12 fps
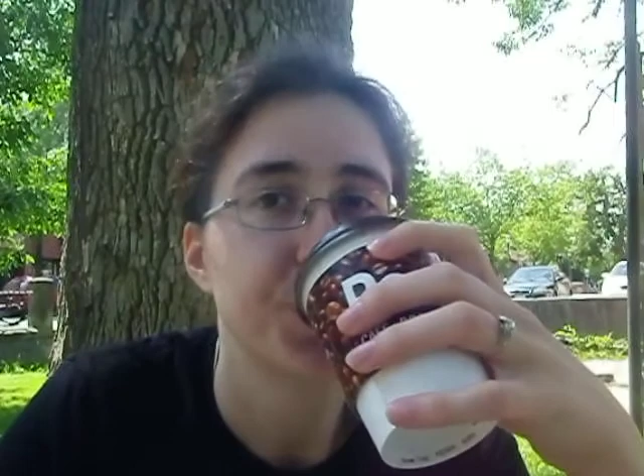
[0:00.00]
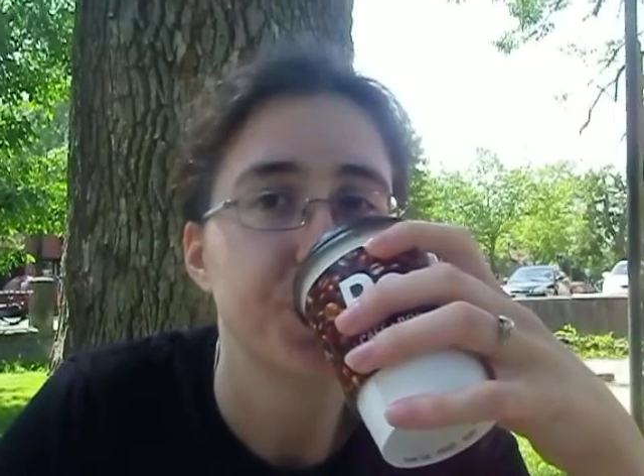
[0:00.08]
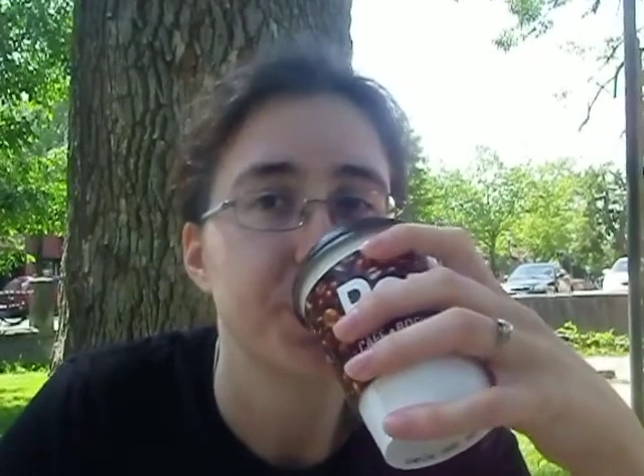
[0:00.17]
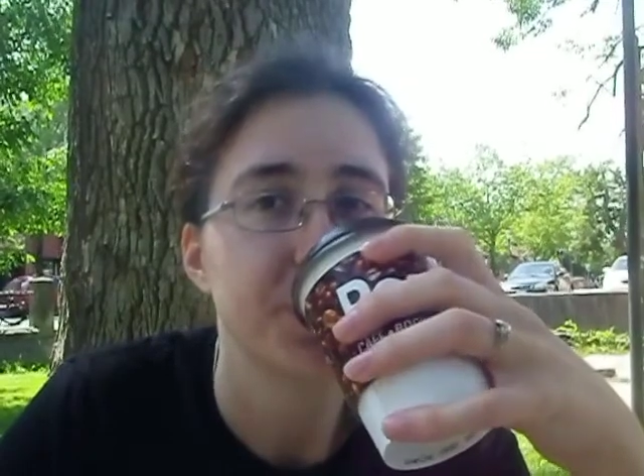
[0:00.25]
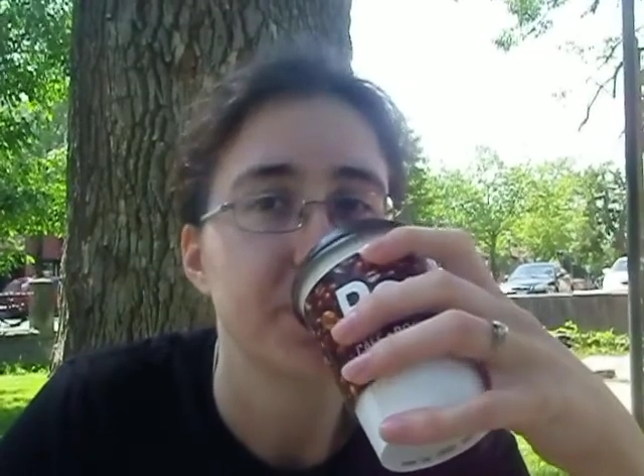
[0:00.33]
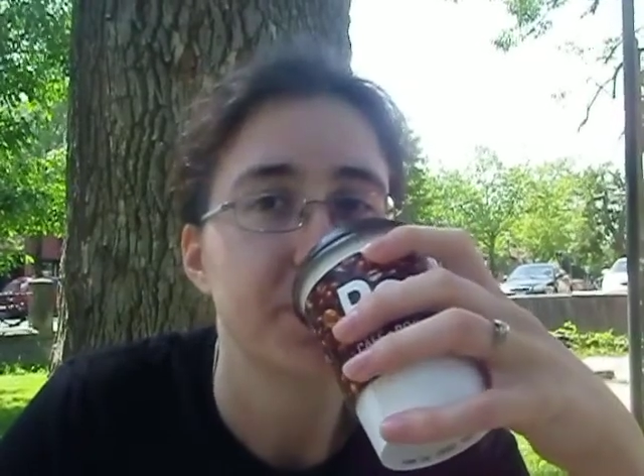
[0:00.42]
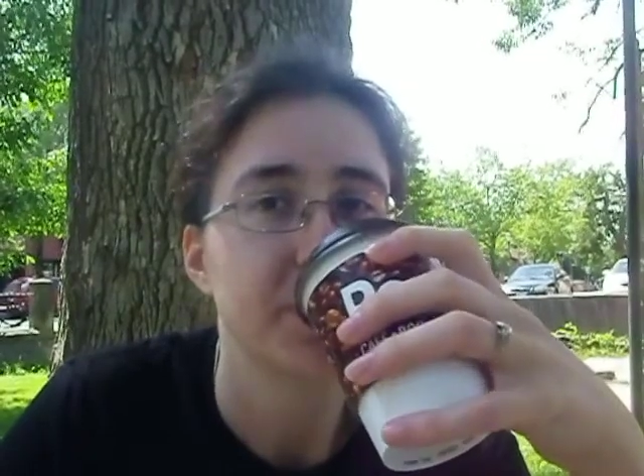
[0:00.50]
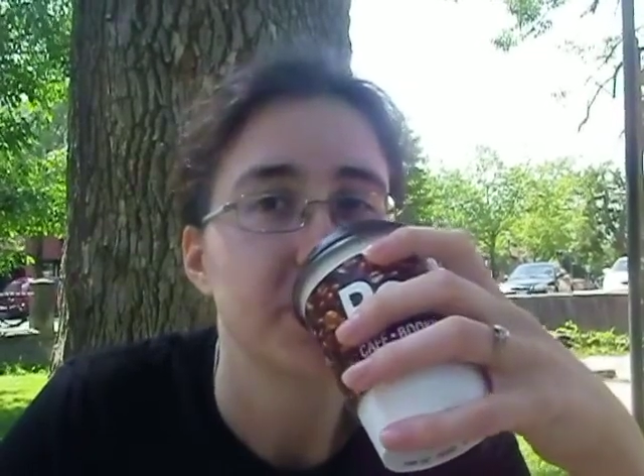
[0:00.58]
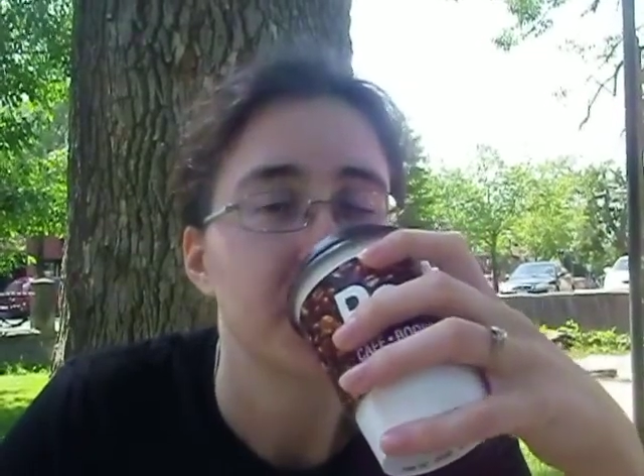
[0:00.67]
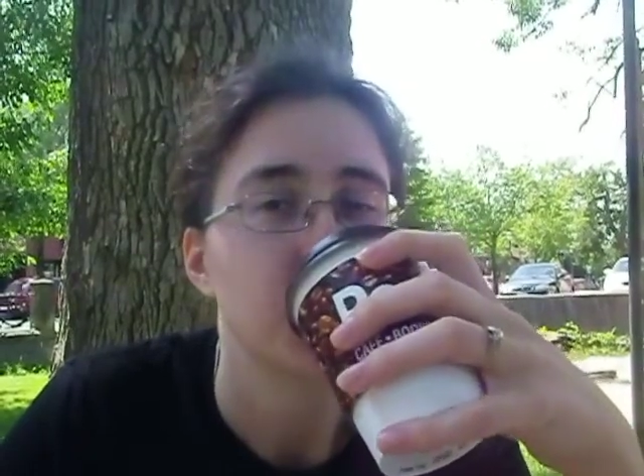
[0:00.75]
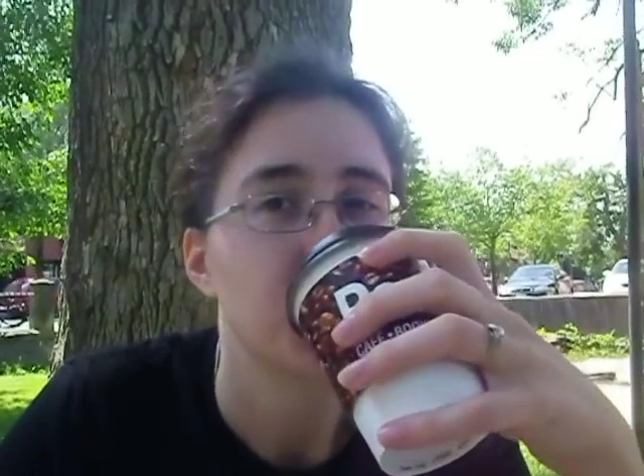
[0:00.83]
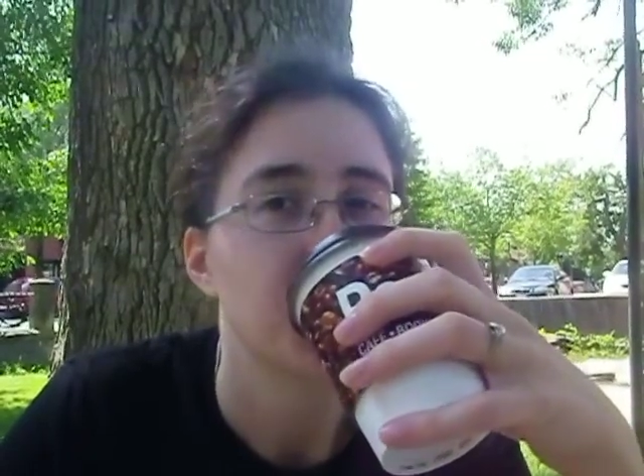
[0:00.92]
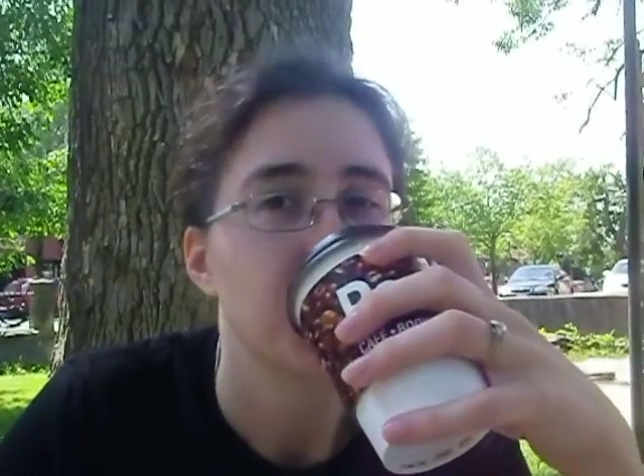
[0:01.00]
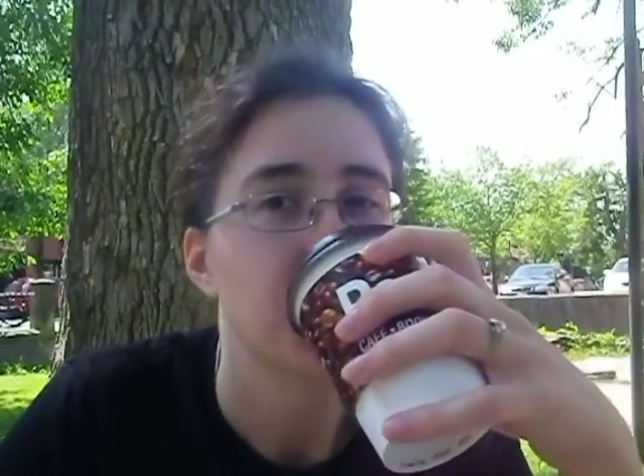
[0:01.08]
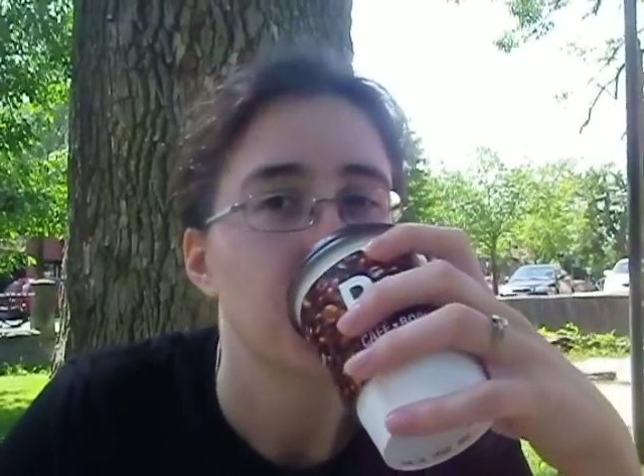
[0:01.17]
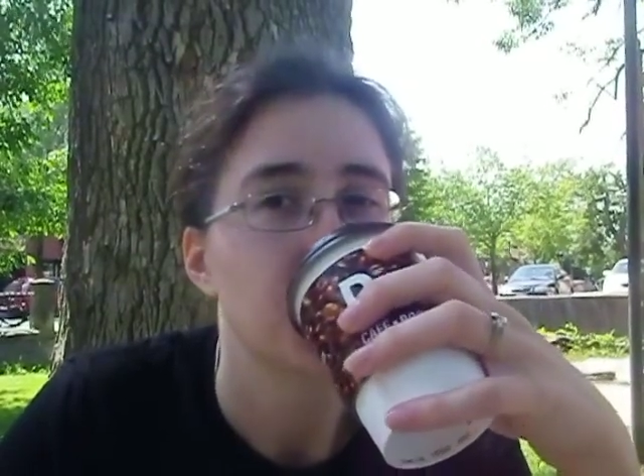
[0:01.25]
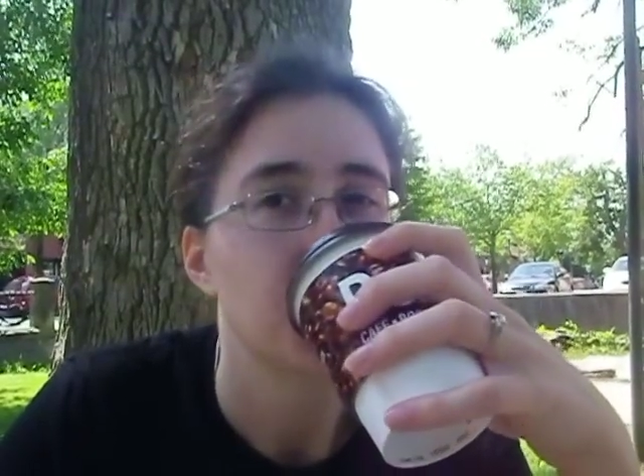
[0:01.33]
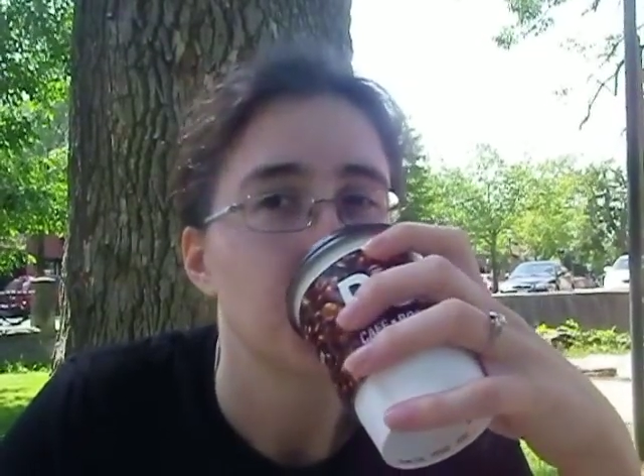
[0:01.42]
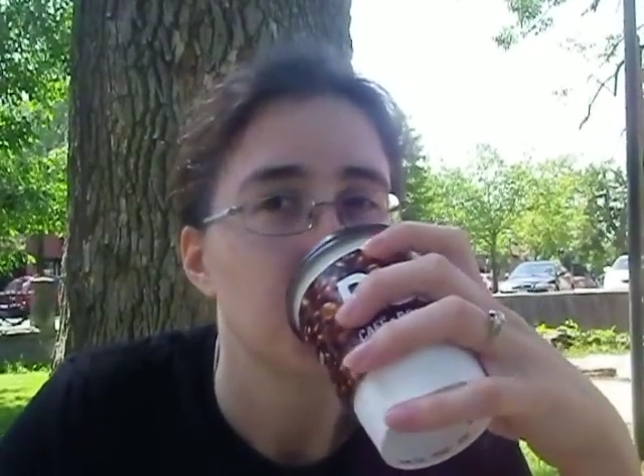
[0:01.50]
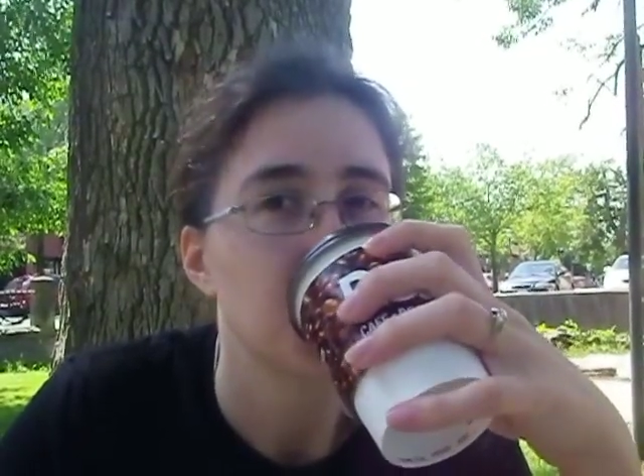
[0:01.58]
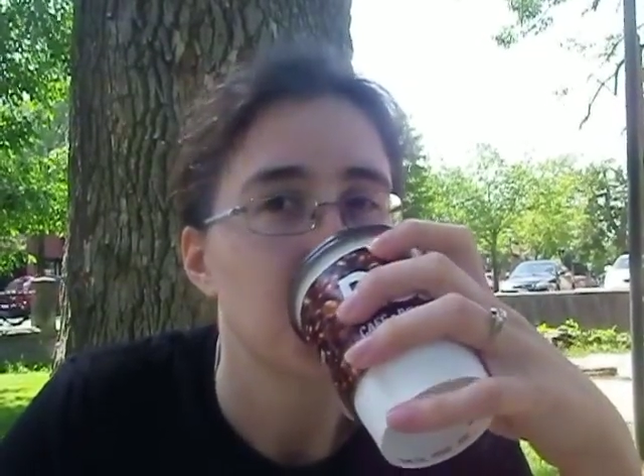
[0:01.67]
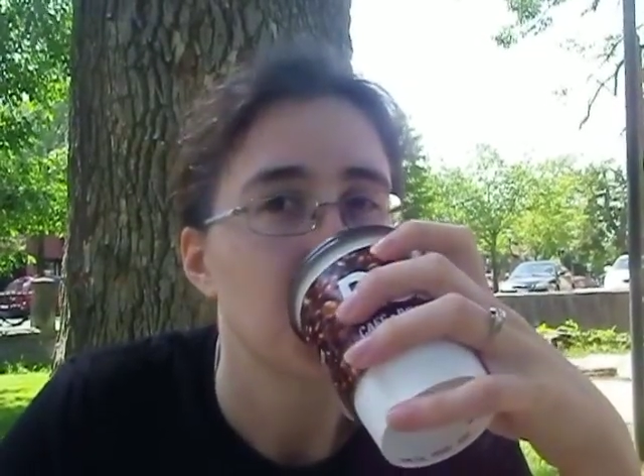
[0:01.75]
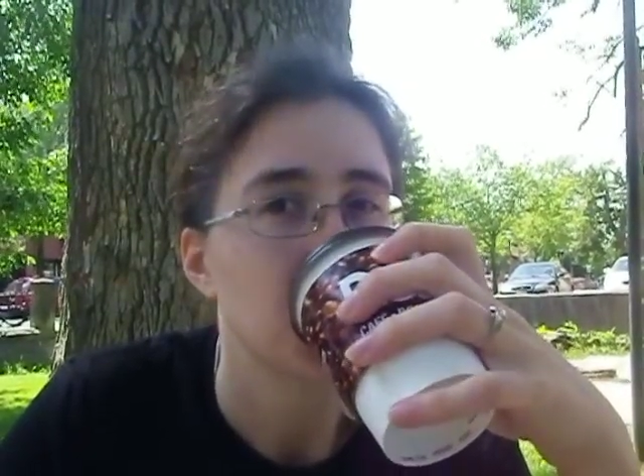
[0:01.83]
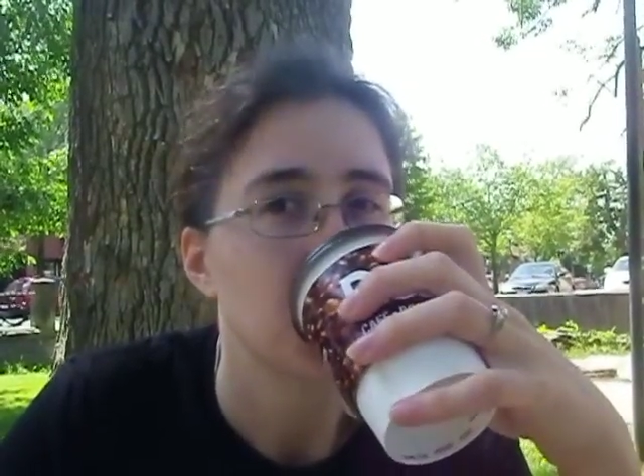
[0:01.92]
No, I mean the lobbyists of the
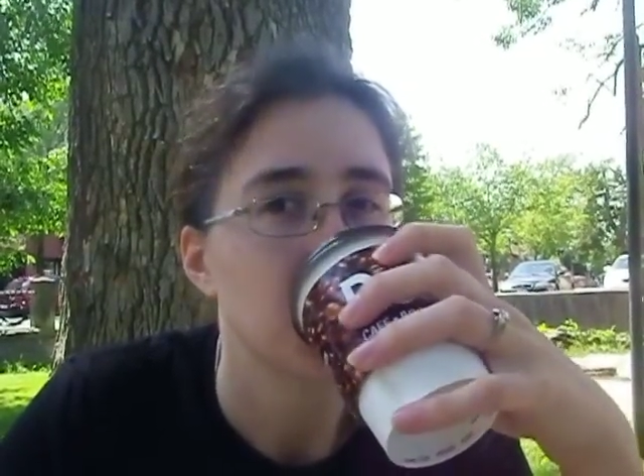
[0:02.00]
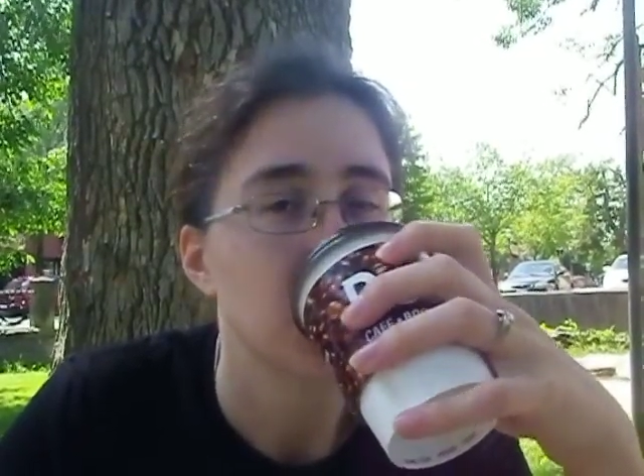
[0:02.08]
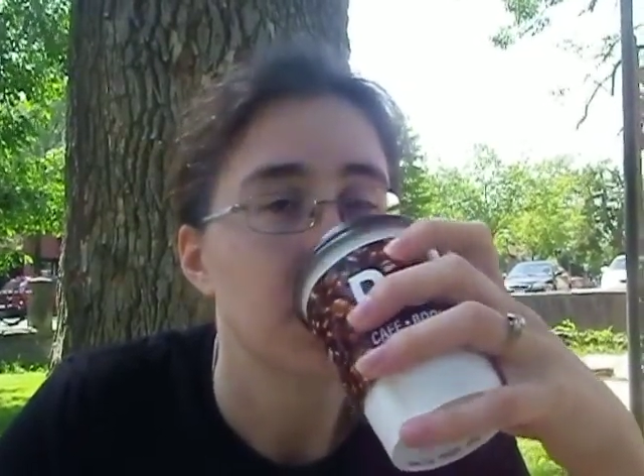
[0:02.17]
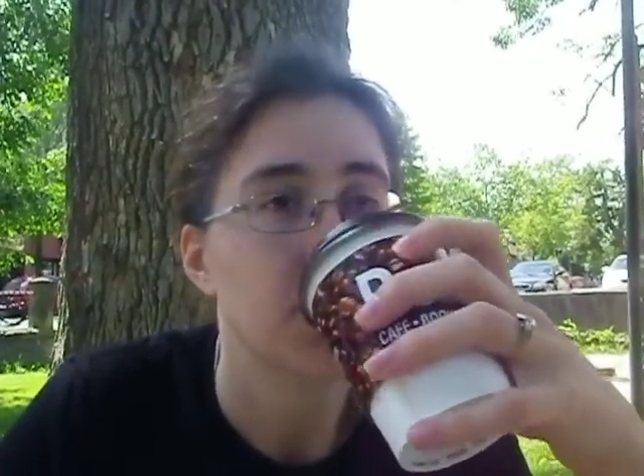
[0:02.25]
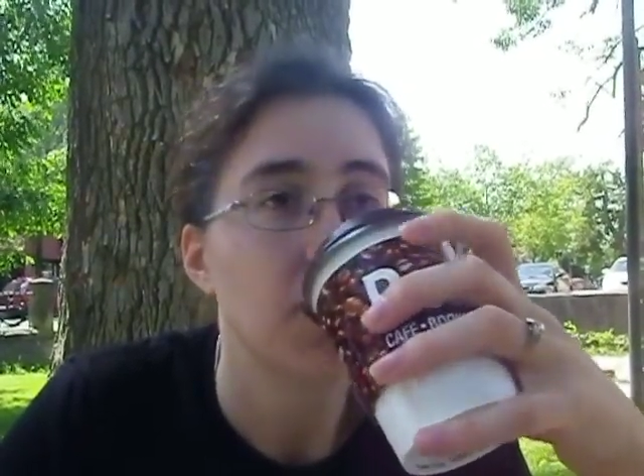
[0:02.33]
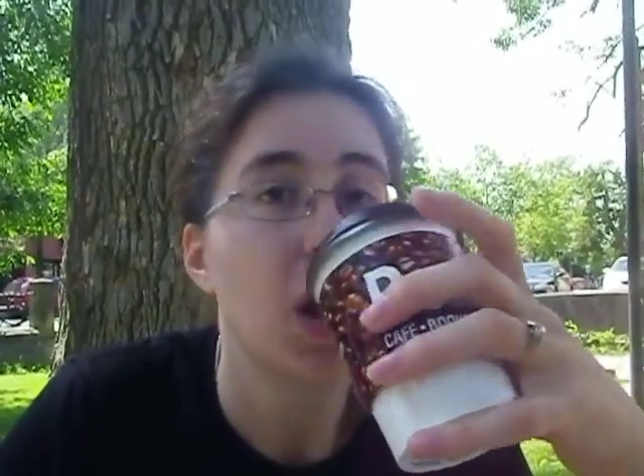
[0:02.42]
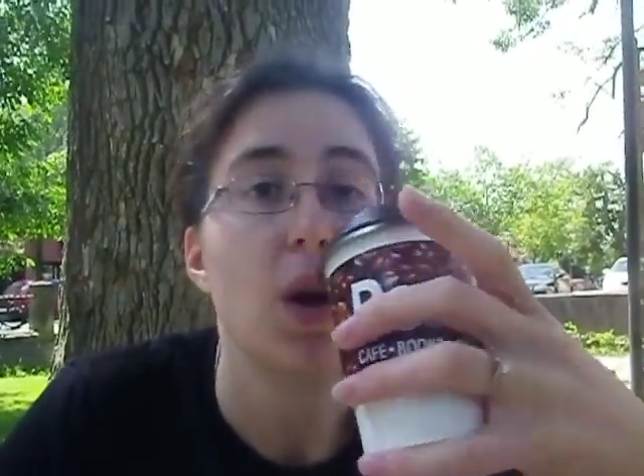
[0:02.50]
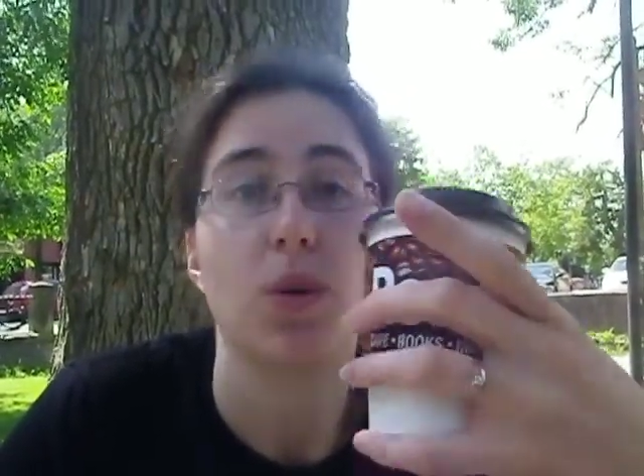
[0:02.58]
drug companies.